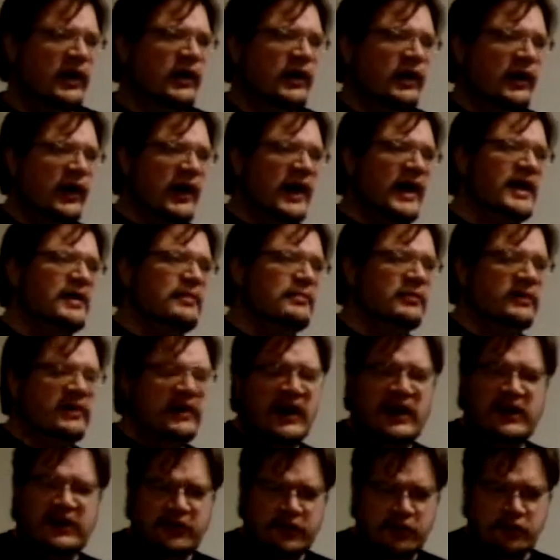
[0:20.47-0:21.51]
I am
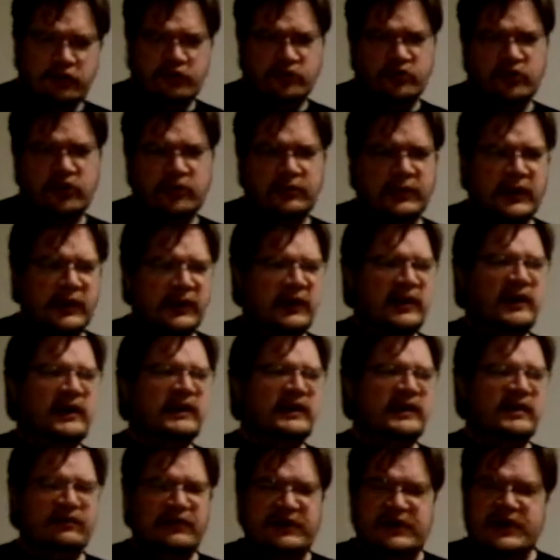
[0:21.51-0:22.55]
a YouTuber
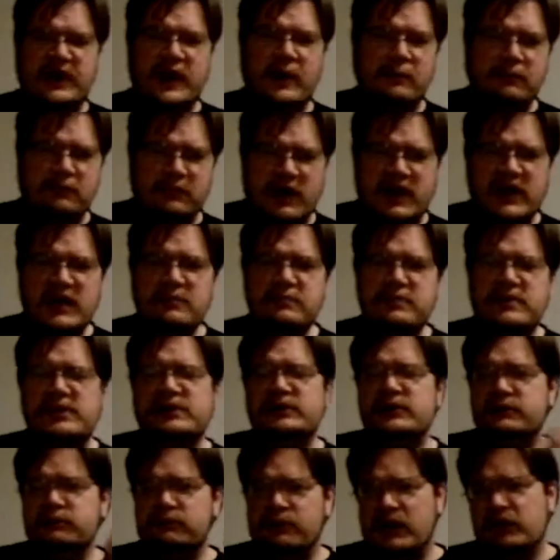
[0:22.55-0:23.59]
giving my
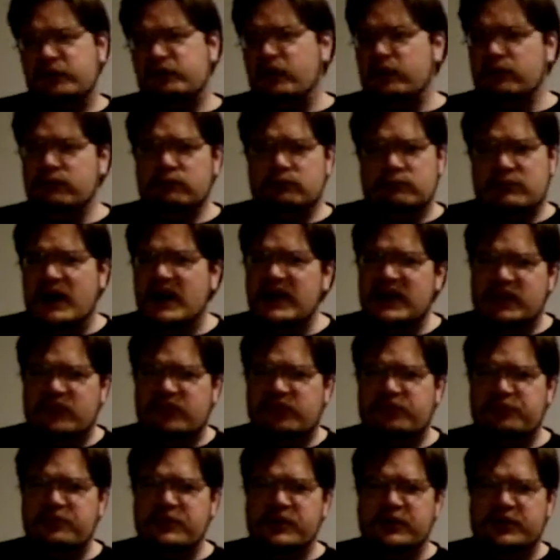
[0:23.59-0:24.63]
opinion based on my
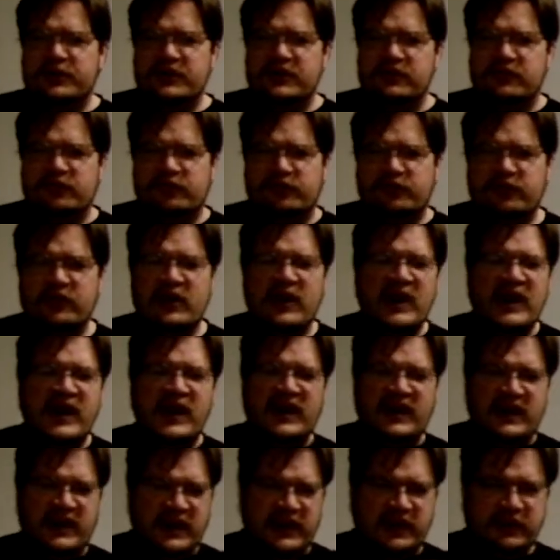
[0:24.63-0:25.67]
experience.
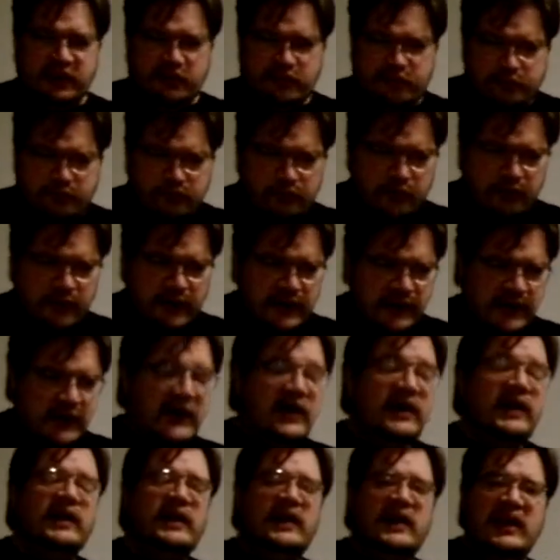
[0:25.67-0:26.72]
End of story.
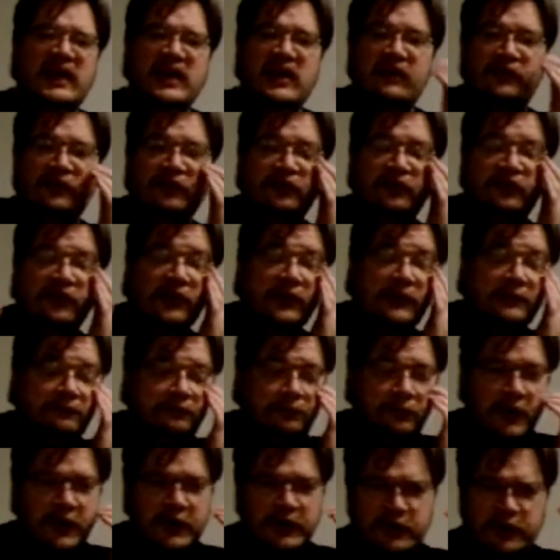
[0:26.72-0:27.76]
If
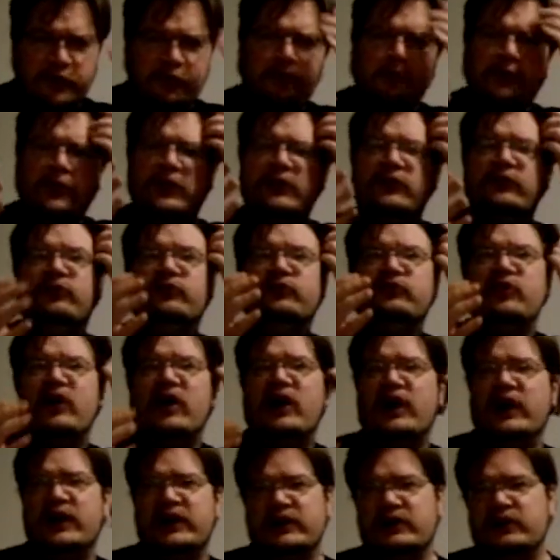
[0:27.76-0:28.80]
you can
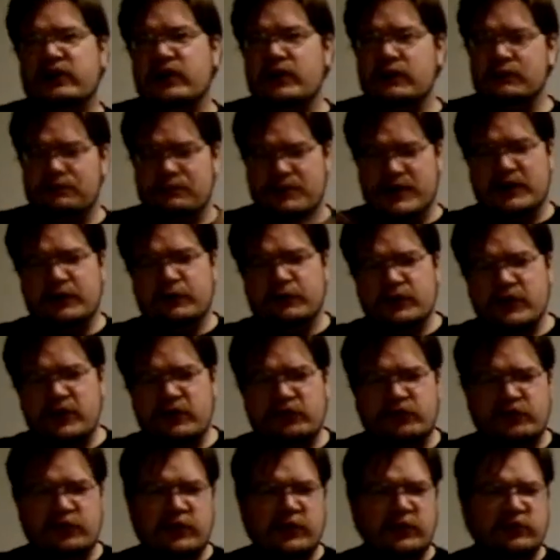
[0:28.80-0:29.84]
find better
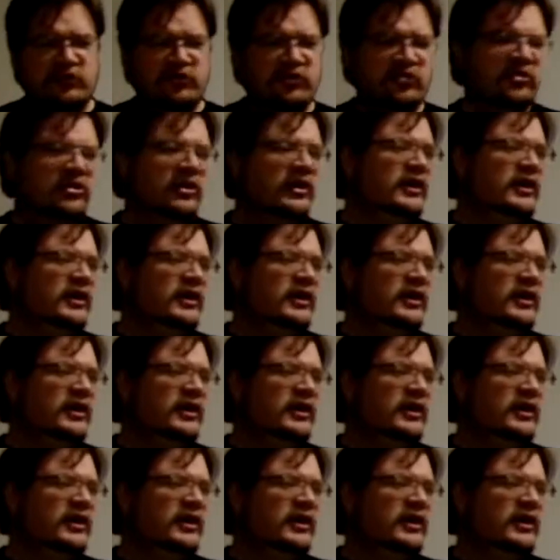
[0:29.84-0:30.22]
research,